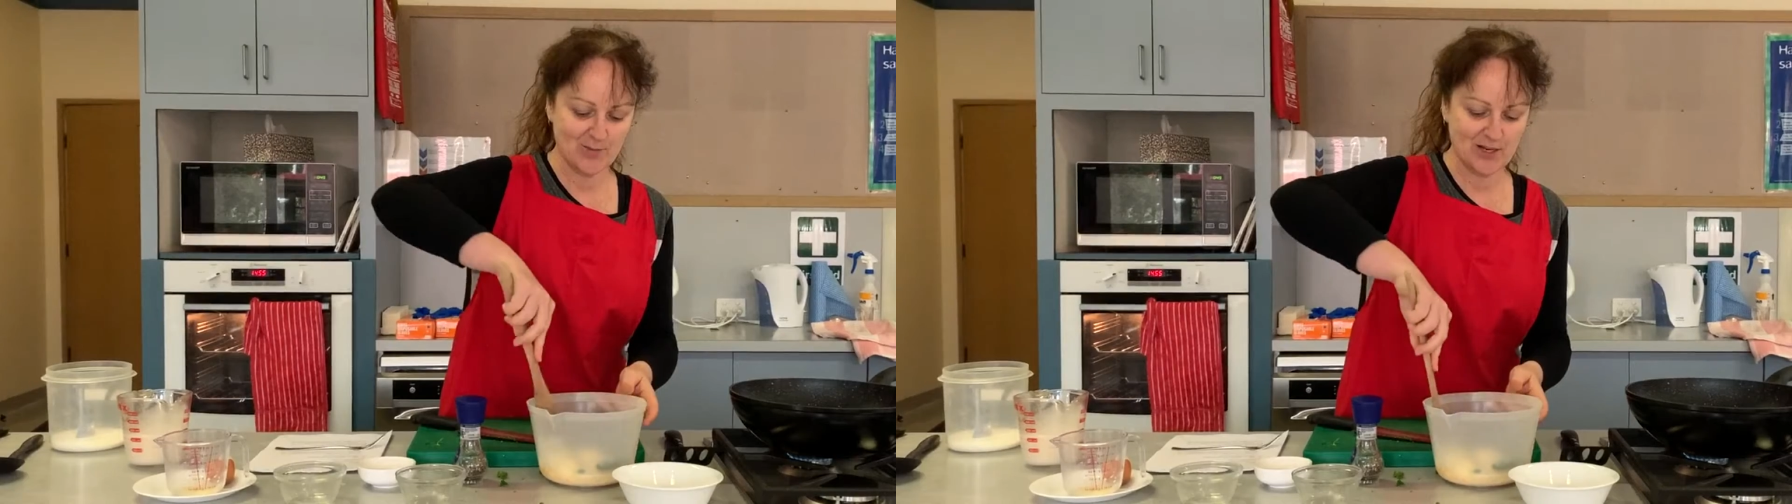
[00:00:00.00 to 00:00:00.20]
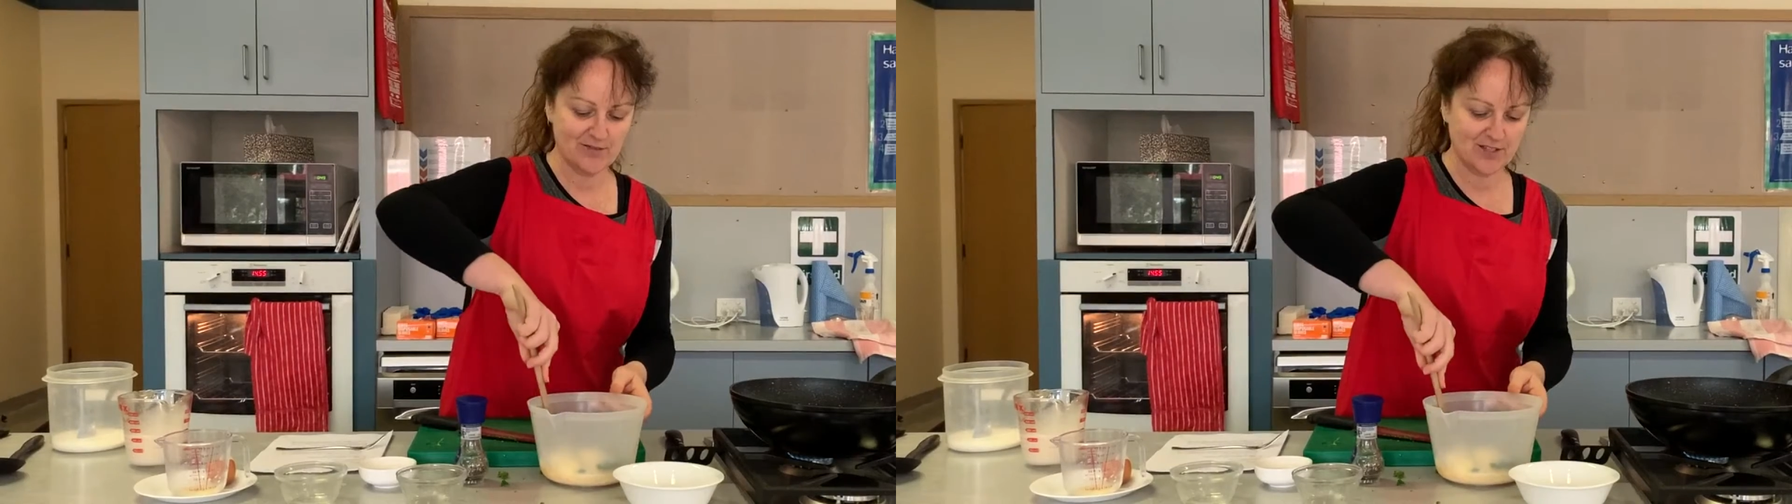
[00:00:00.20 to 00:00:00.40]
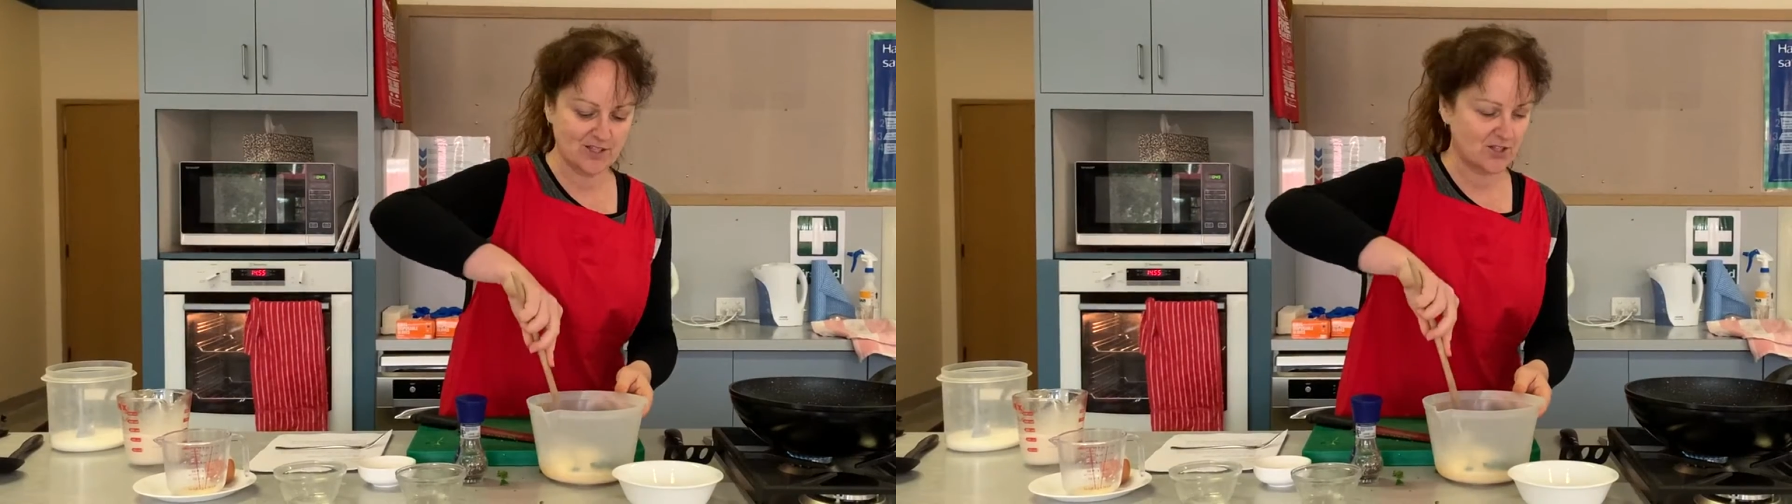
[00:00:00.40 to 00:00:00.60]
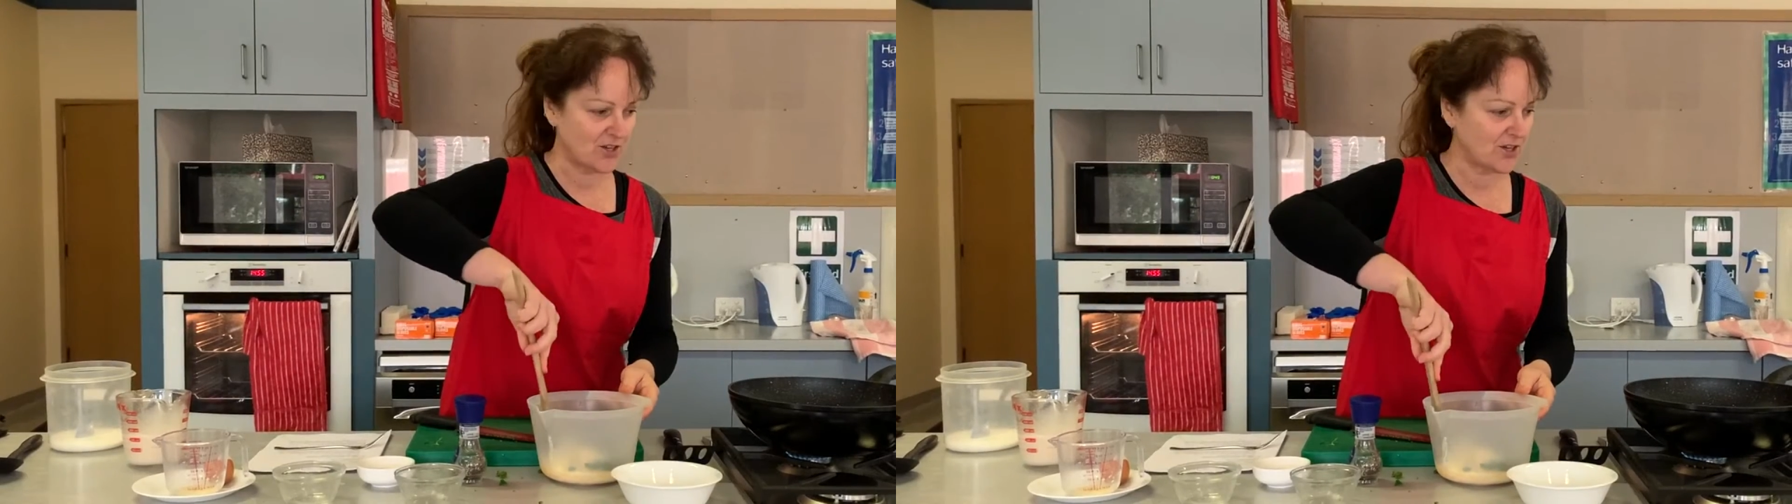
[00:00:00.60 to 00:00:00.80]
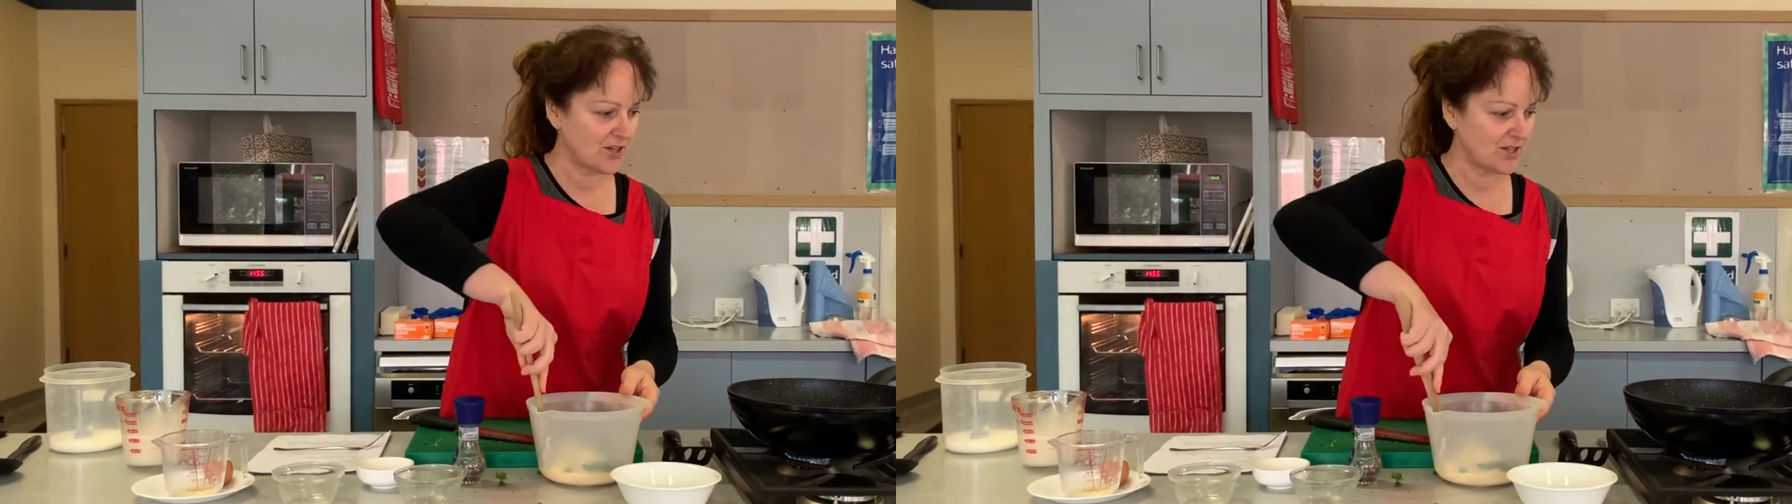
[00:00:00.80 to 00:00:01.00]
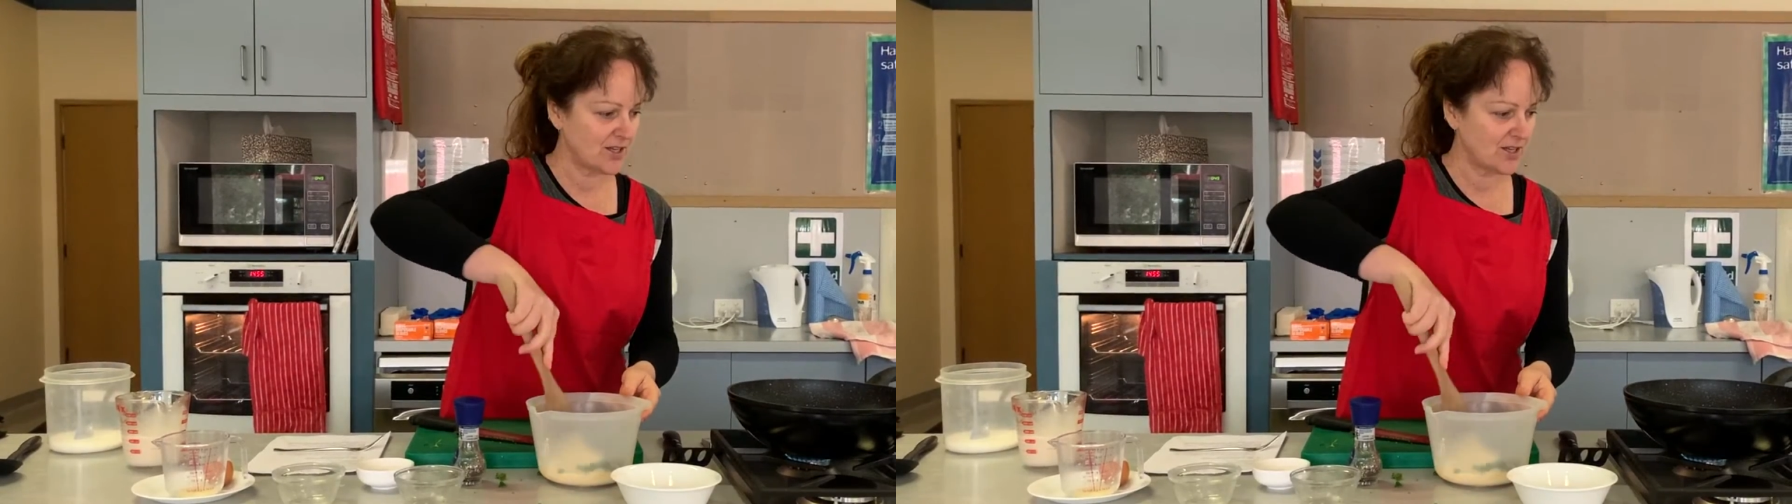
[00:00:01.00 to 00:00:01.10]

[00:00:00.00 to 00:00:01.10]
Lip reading: bit of a stir.